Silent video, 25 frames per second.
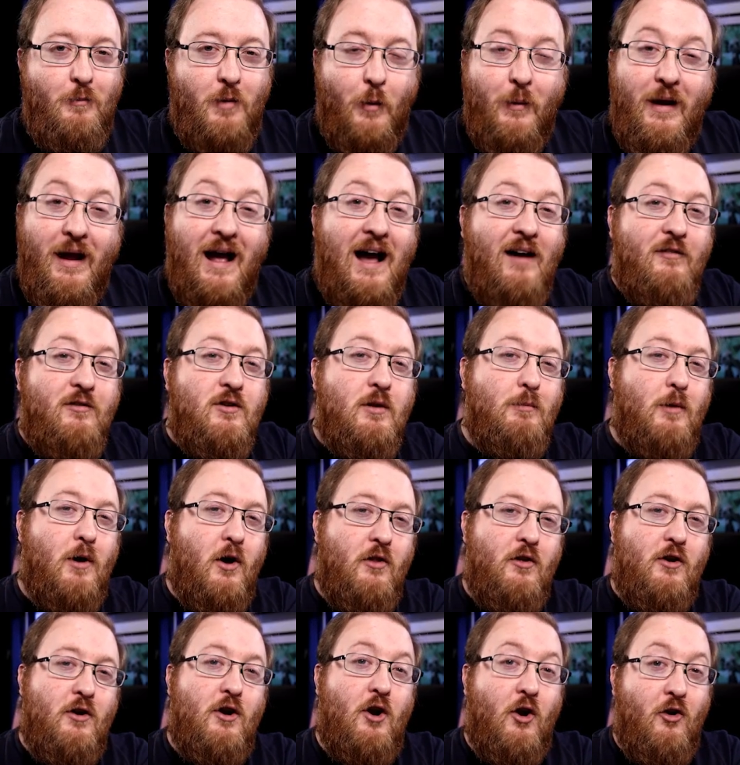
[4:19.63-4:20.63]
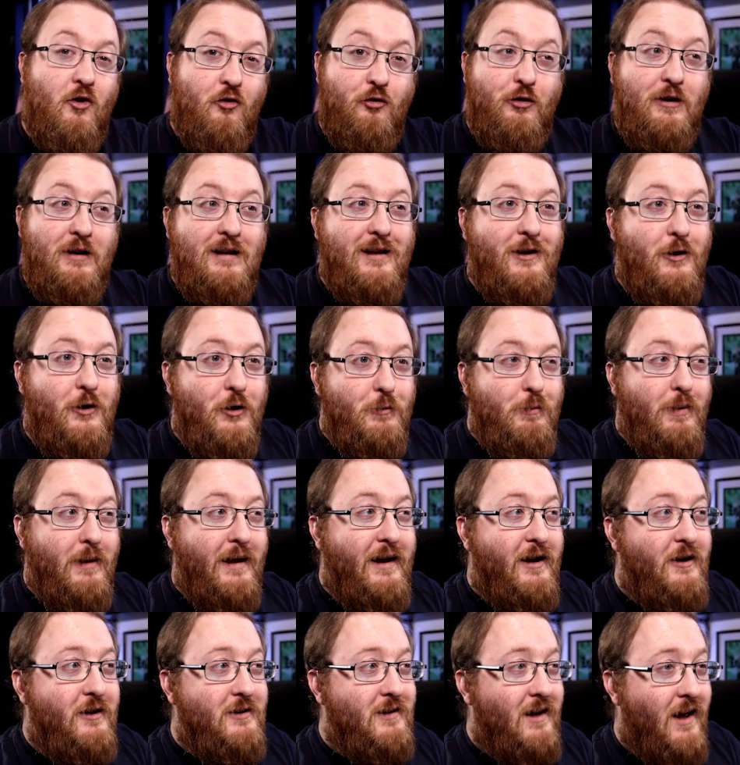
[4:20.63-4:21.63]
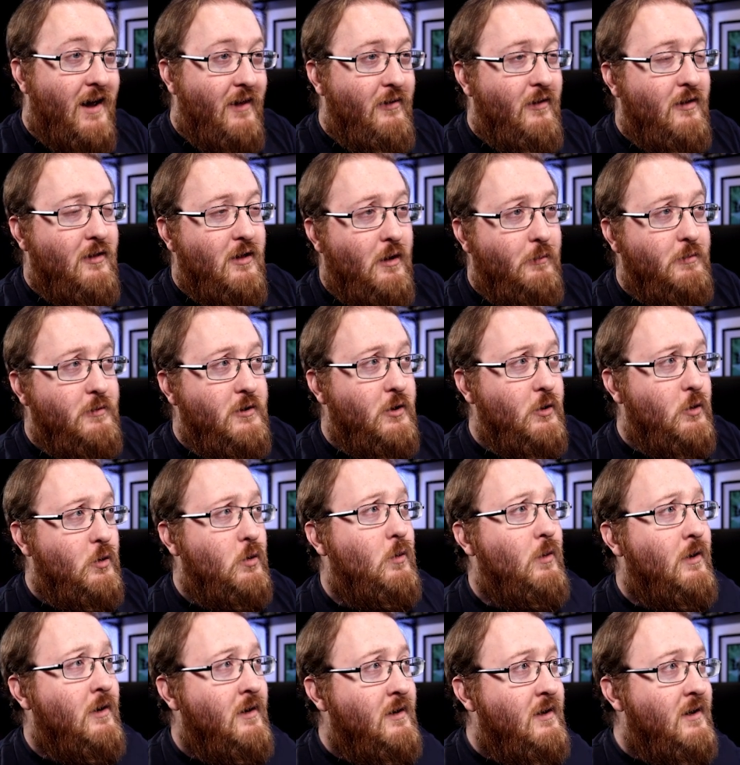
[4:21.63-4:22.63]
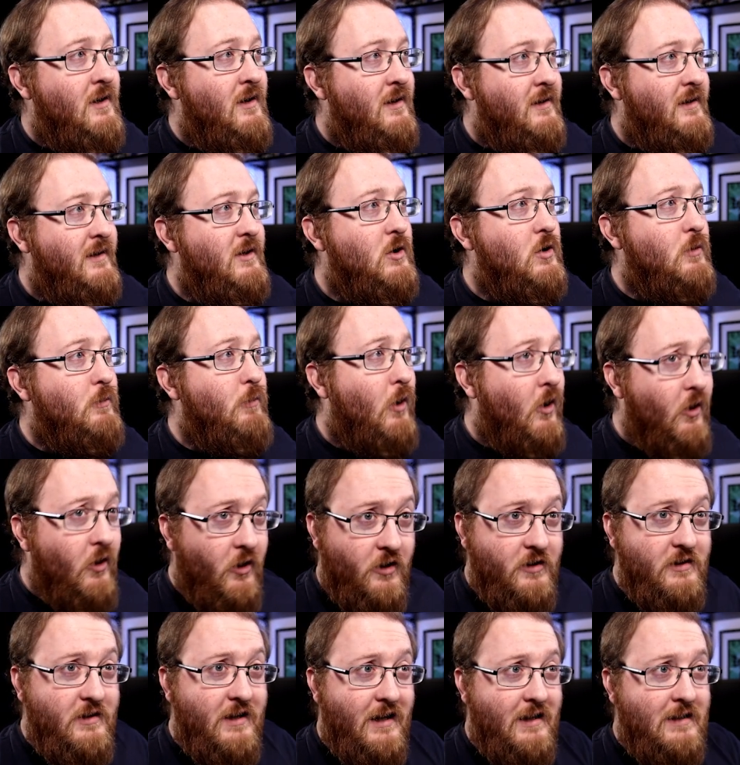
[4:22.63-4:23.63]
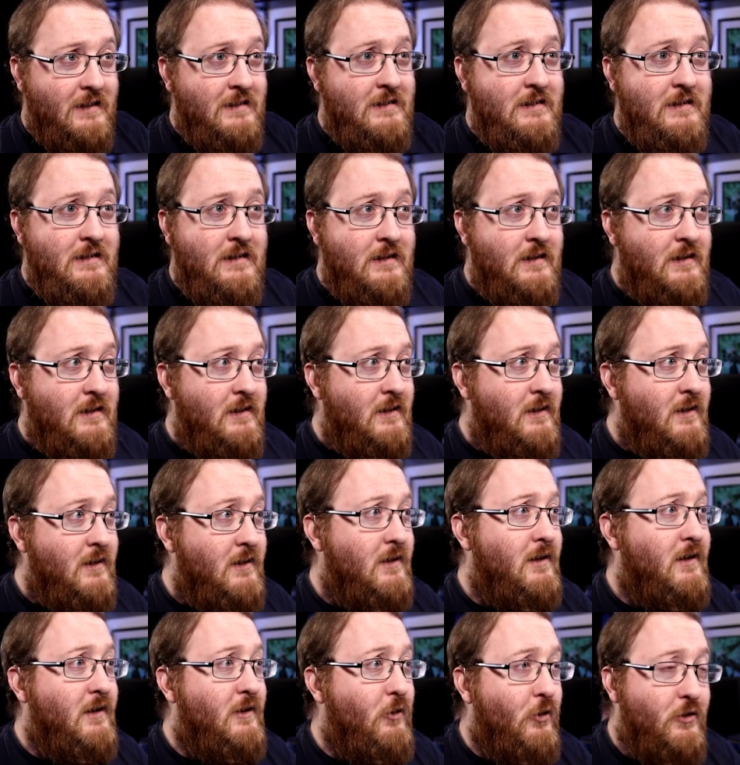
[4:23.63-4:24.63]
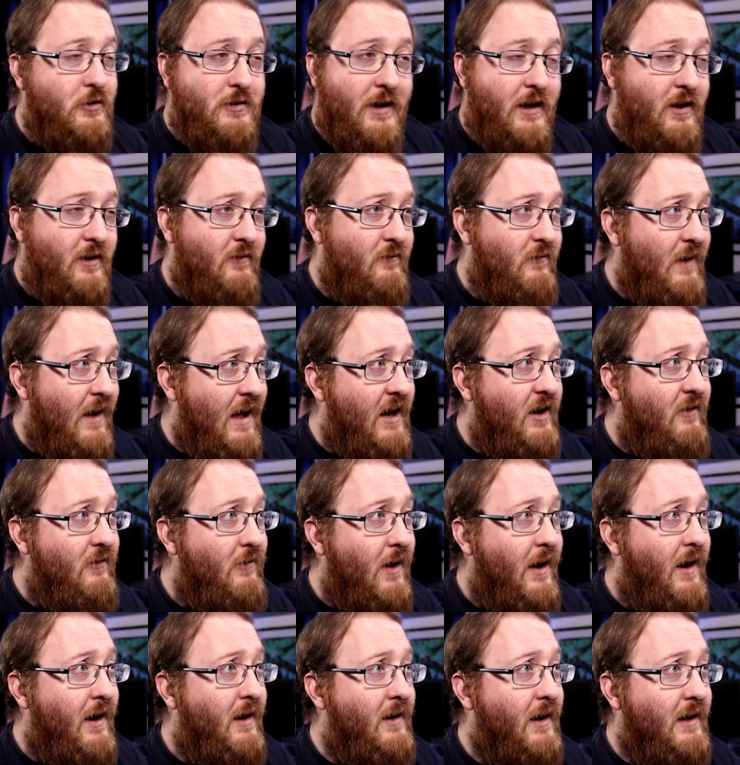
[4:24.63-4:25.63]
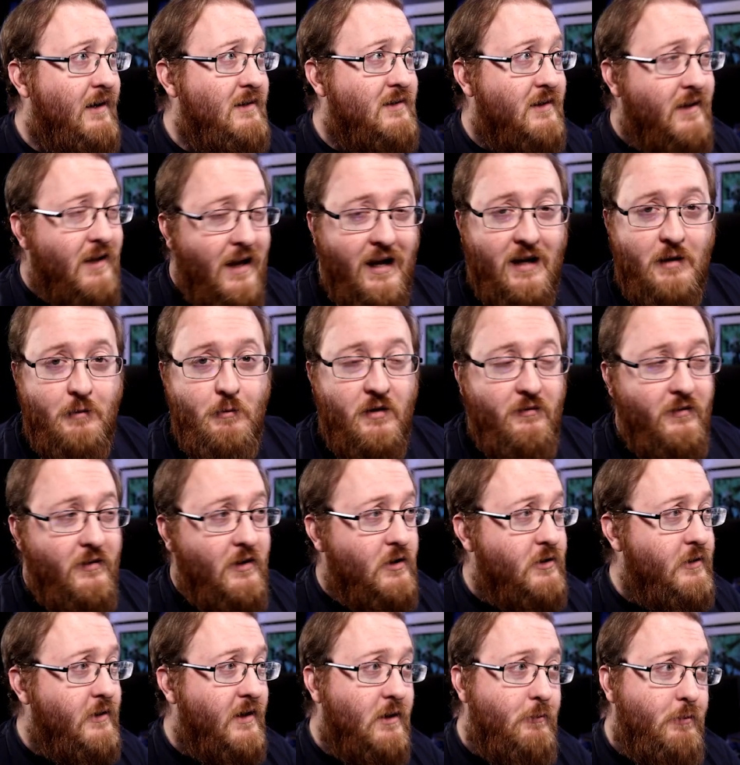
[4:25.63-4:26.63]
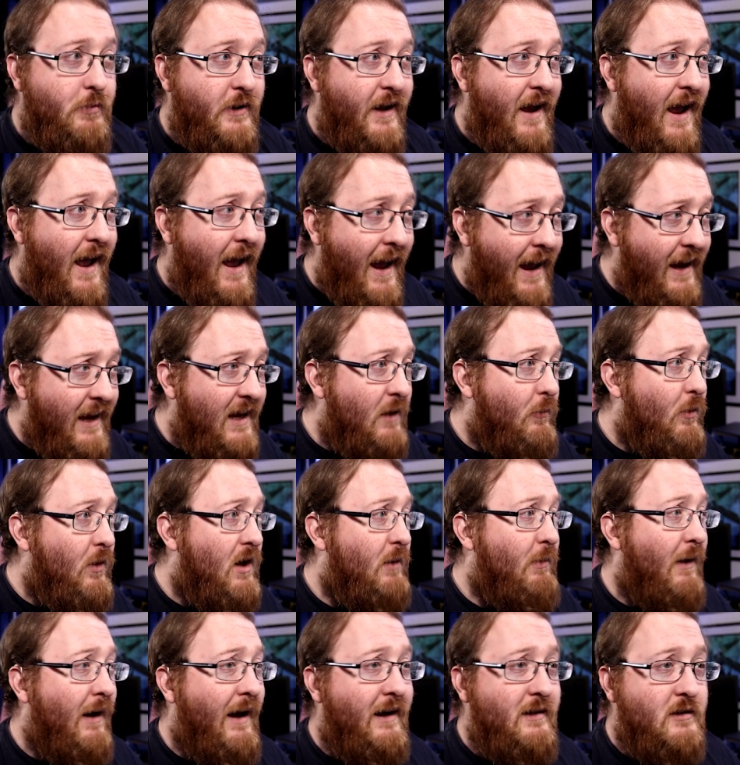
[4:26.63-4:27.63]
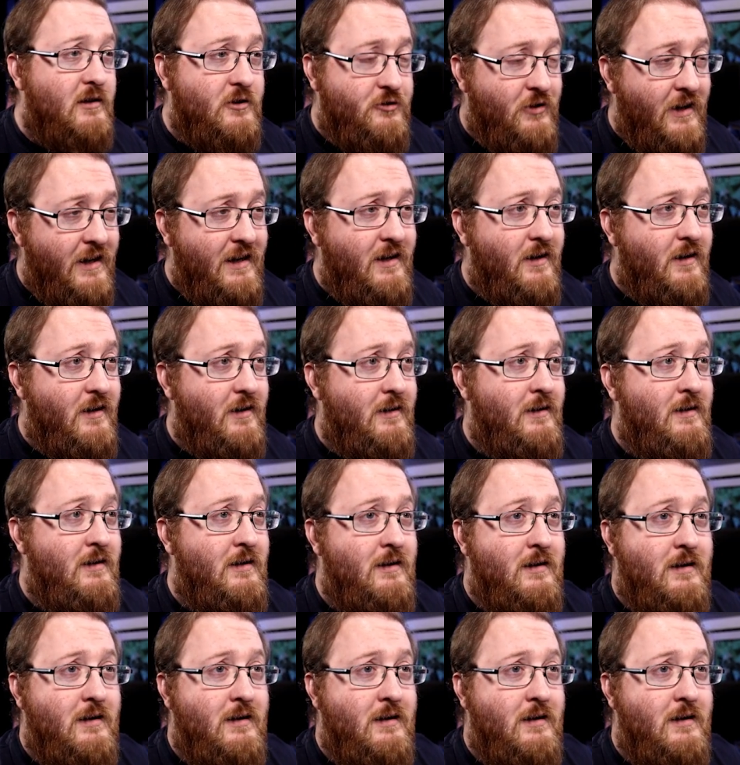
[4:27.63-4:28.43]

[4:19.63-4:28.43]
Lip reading: But we have some other really good players at the club too. Theo Bongonda, it looks like a very, very nice attacking midfielder. He can play anywhere behind the striker.